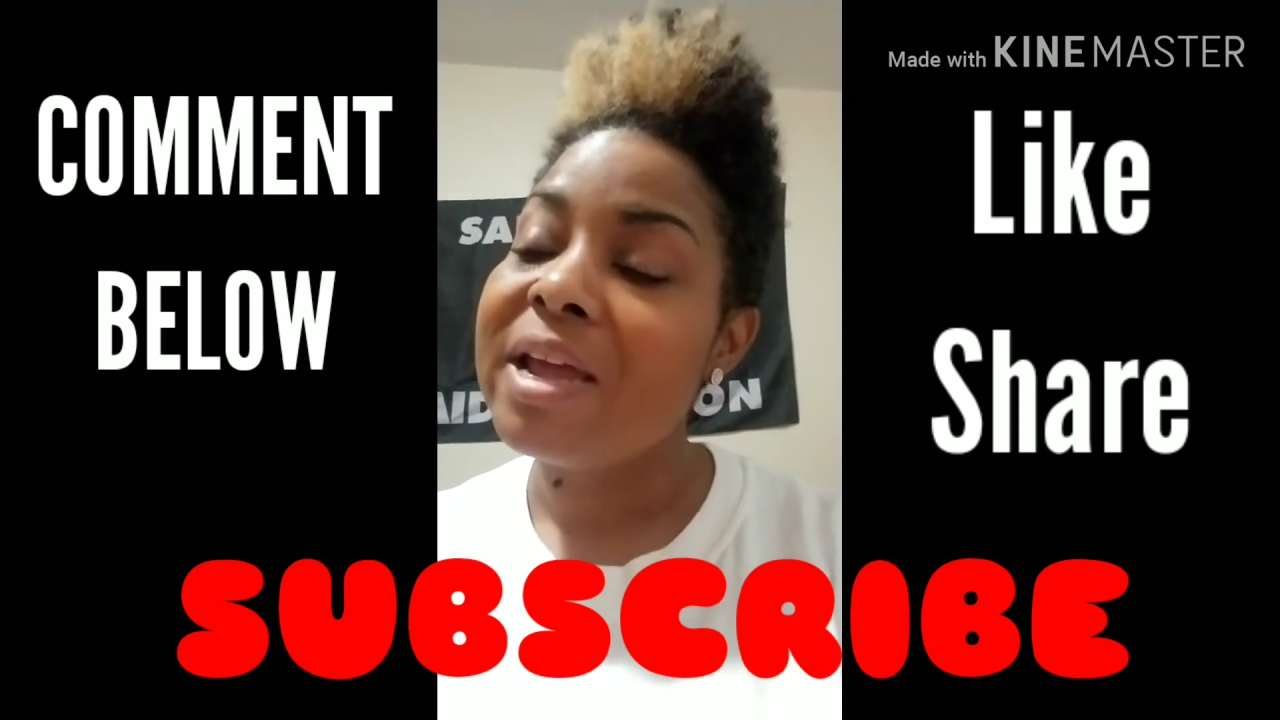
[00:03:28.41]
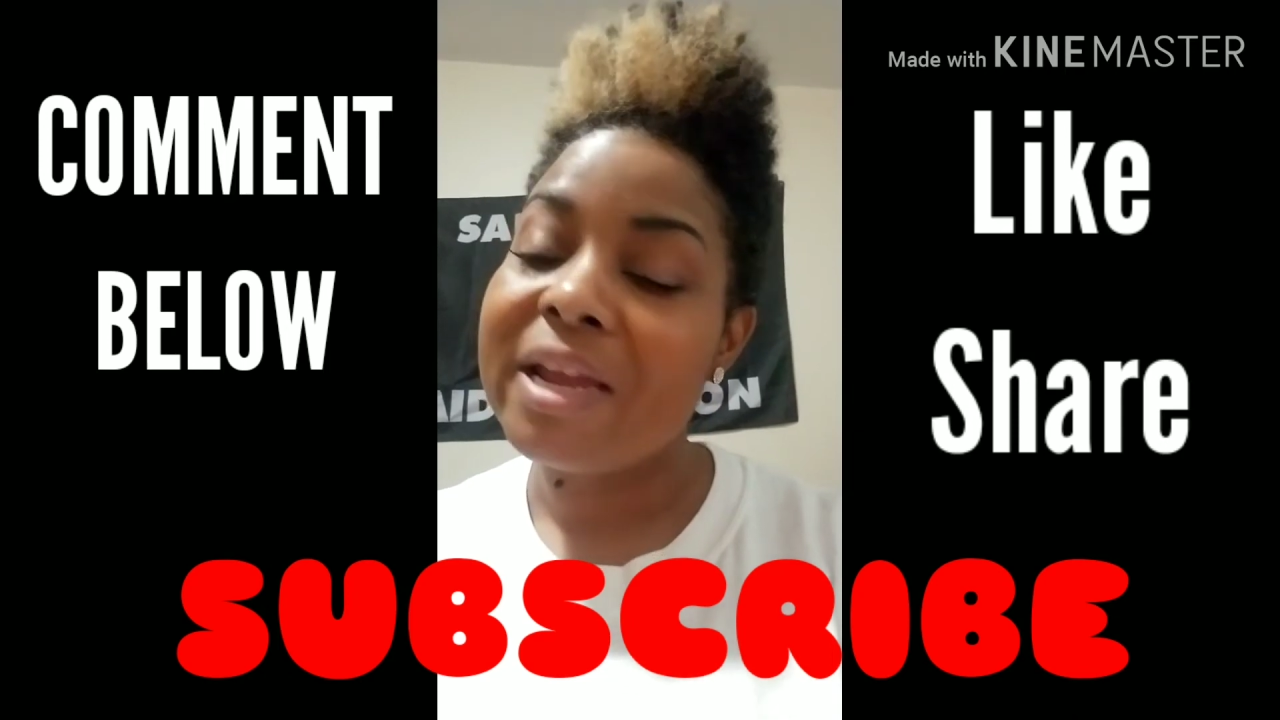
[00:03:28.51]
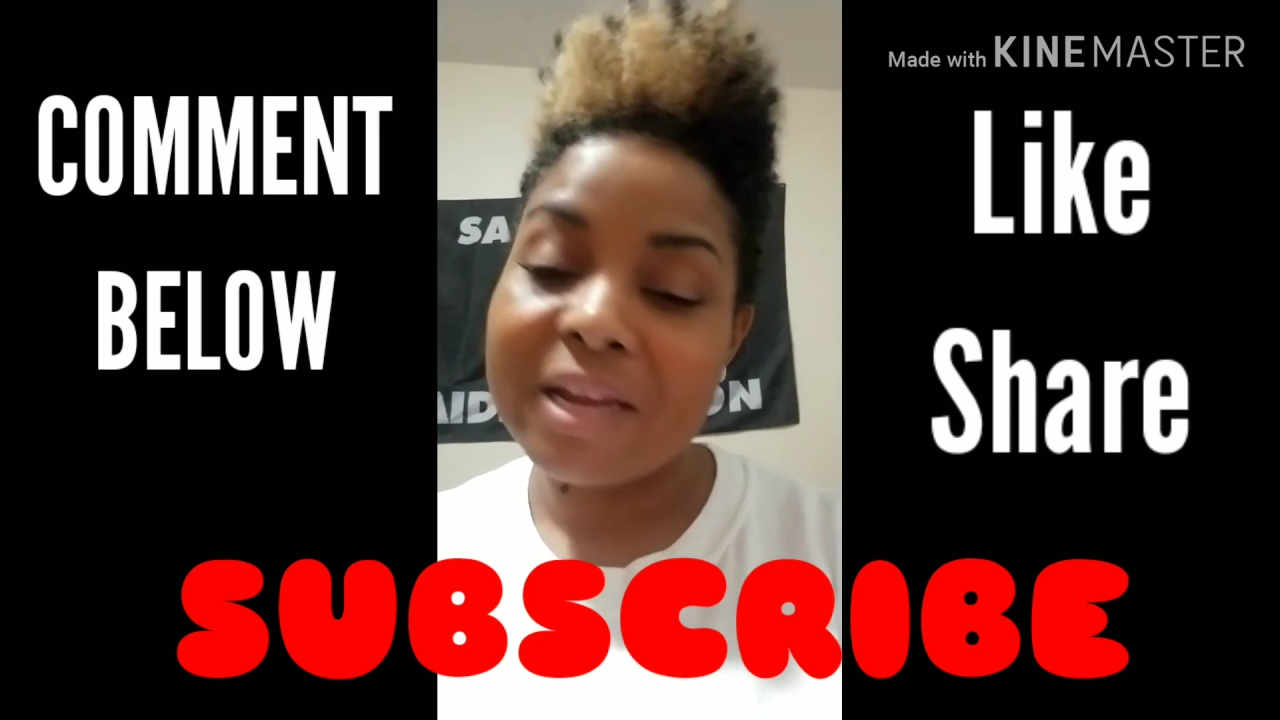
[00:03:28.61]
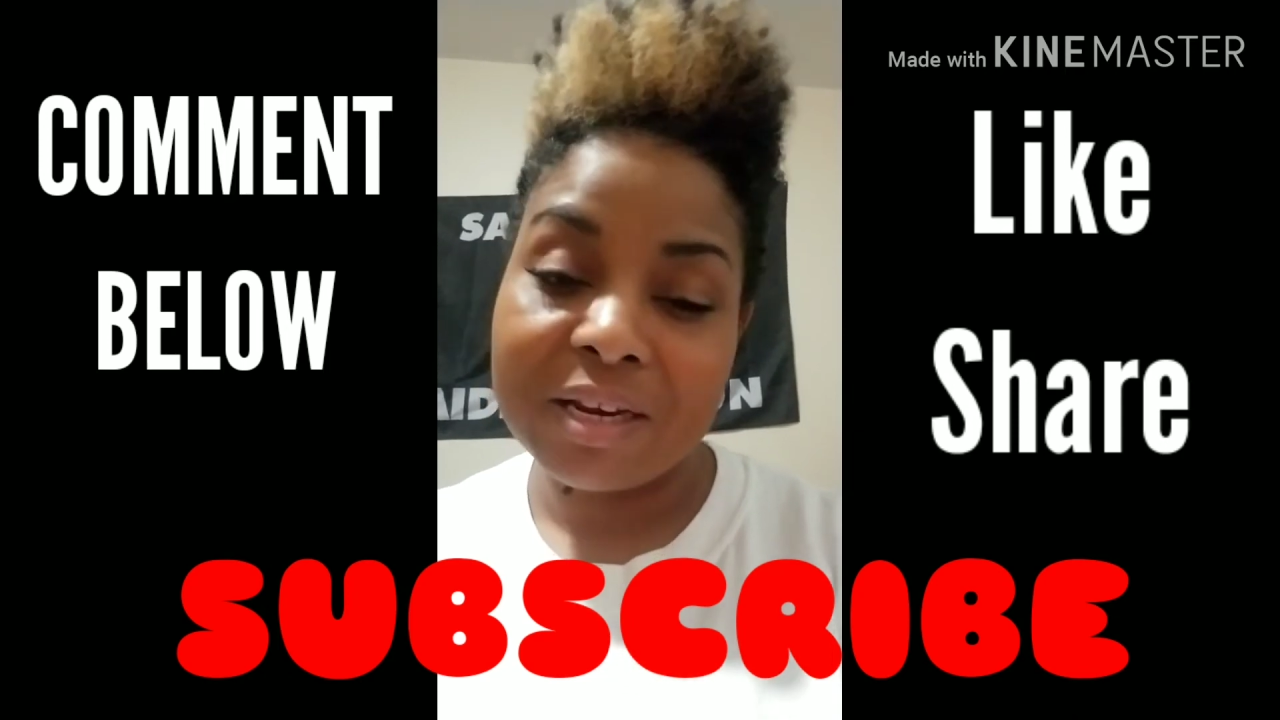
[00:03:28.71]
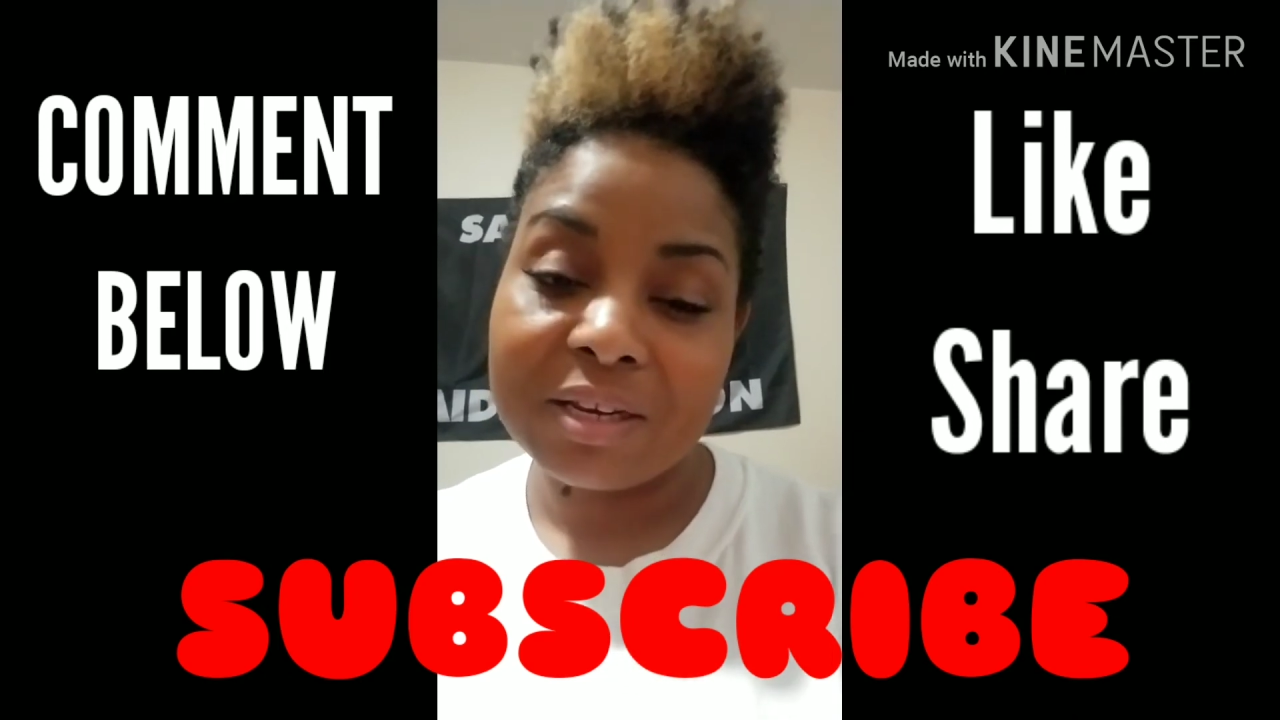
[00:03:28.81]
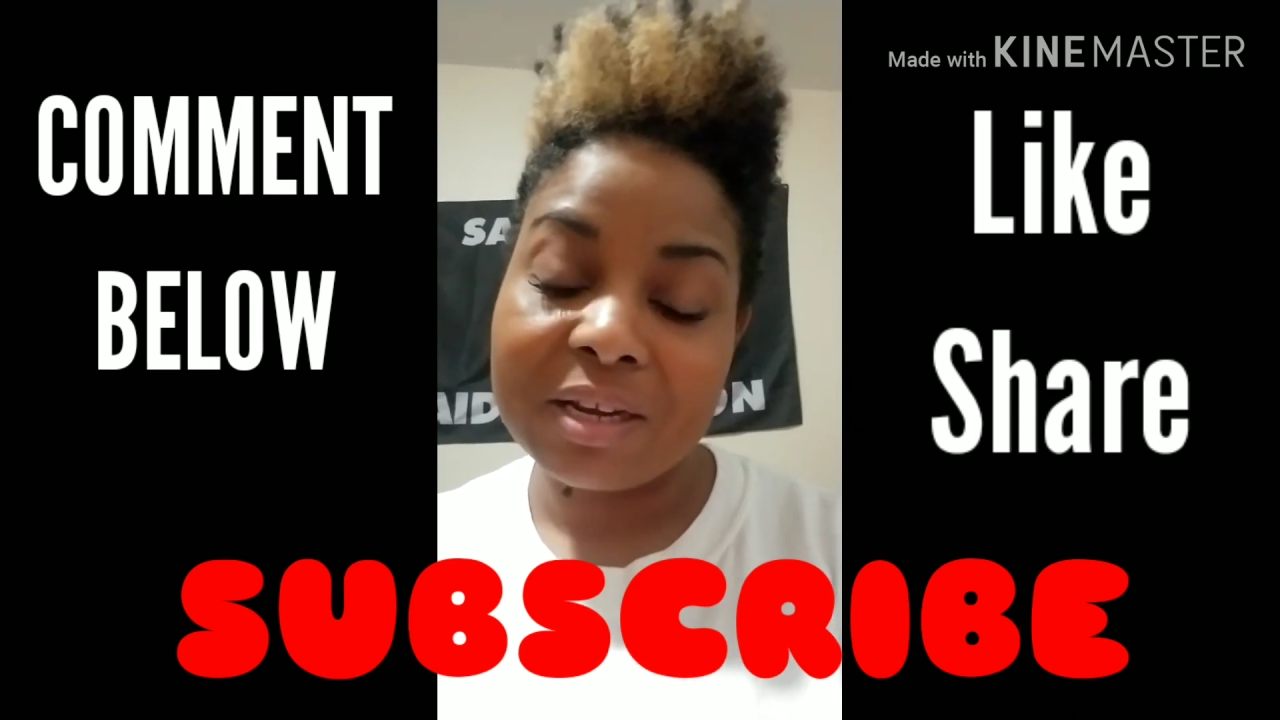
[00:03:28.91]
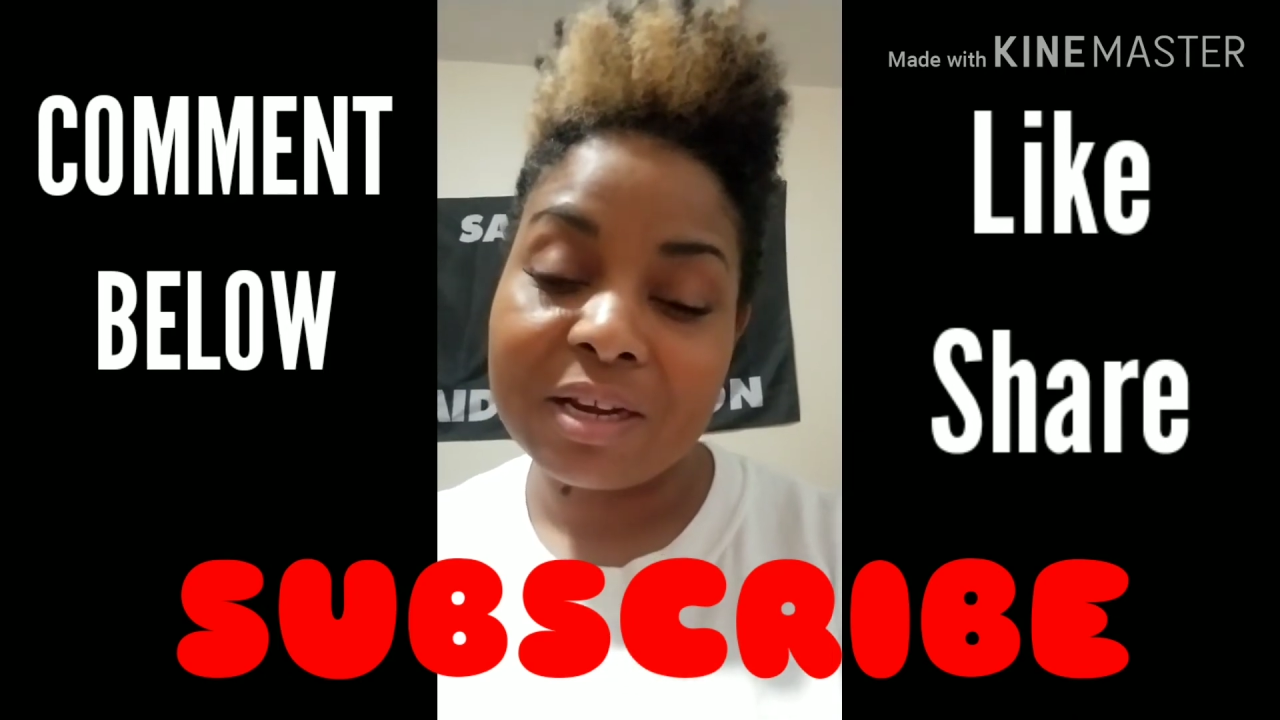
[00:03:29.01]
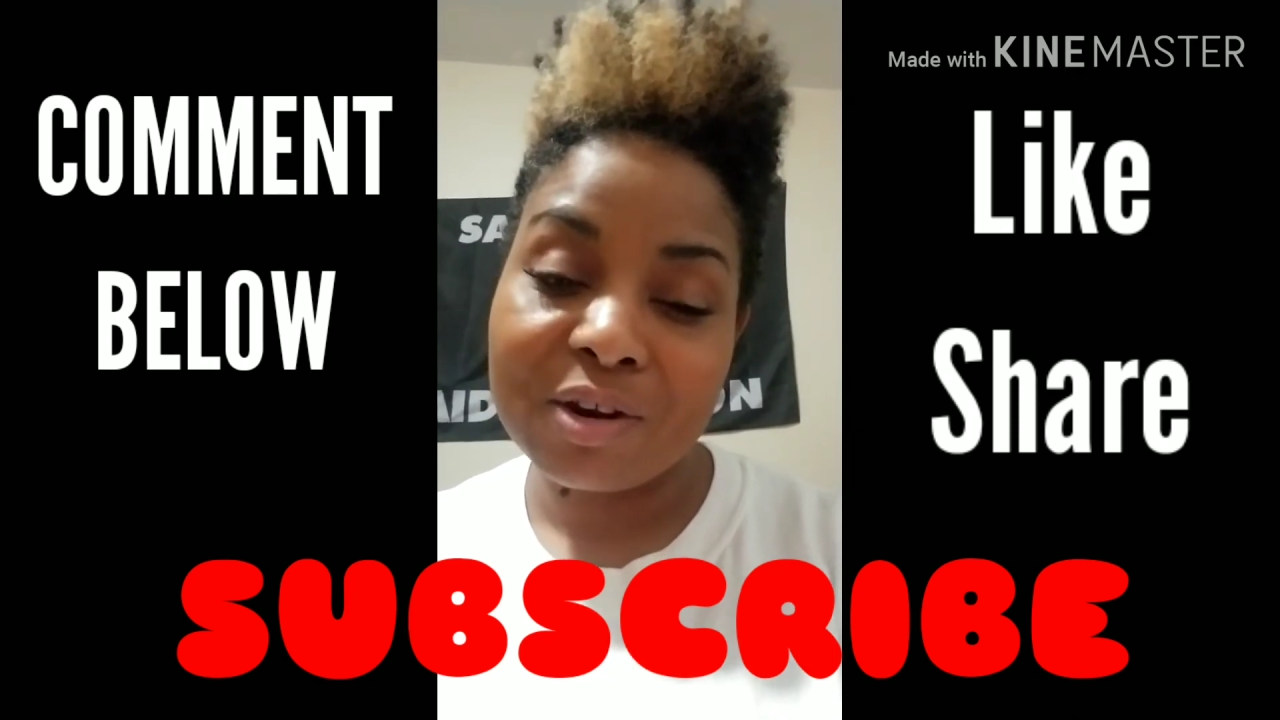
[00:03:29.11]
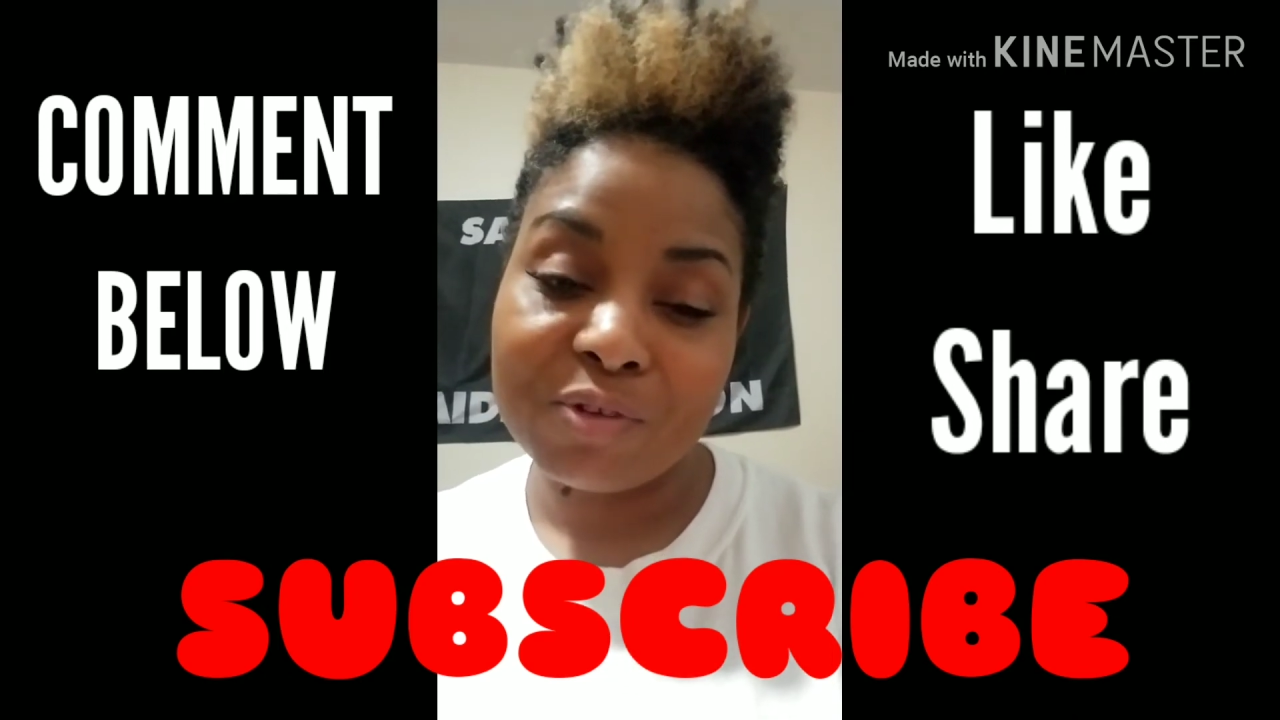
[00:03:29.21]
in the